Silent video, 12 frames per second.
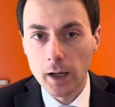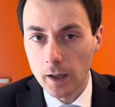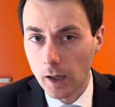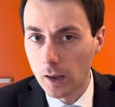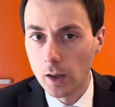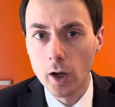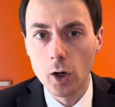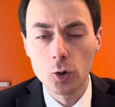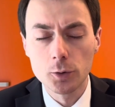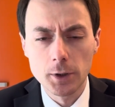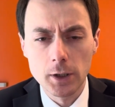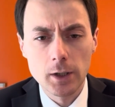
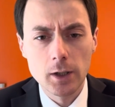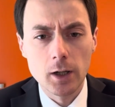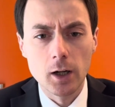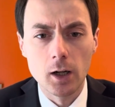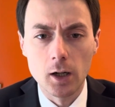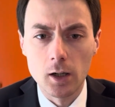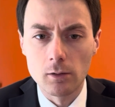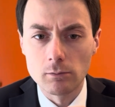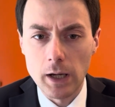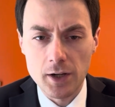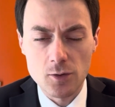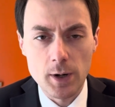hello,
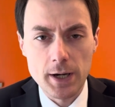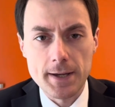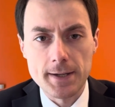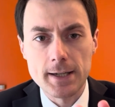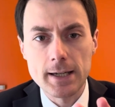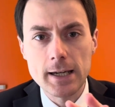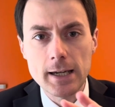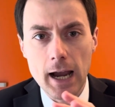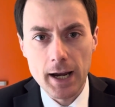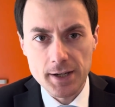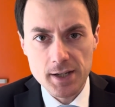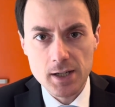X, Y, and Z.
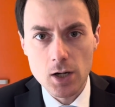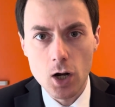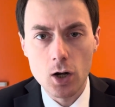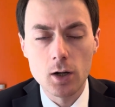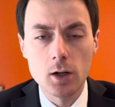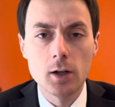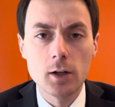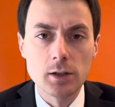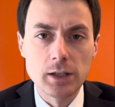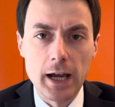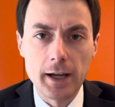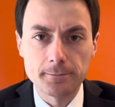I saw
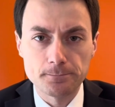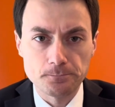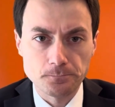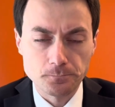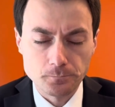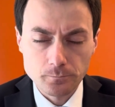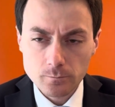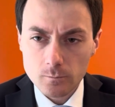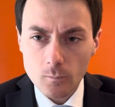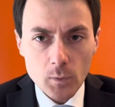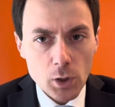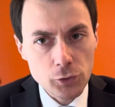that
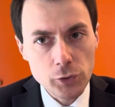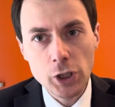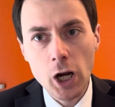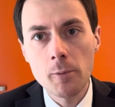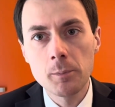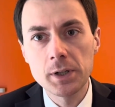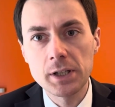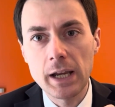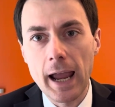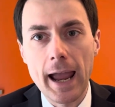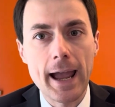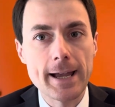your company
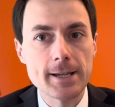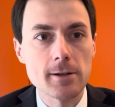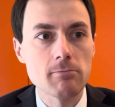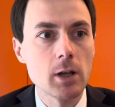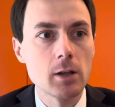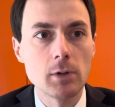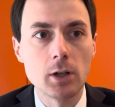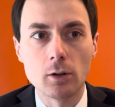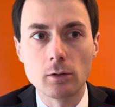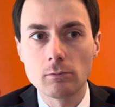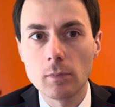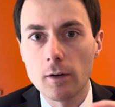has
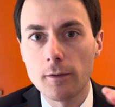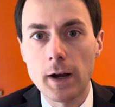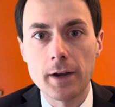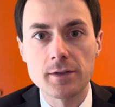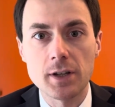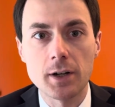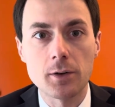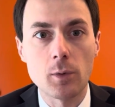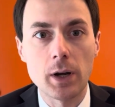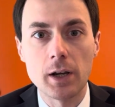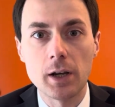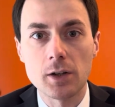5-star
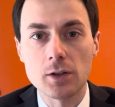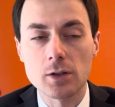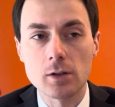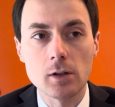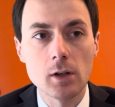ratings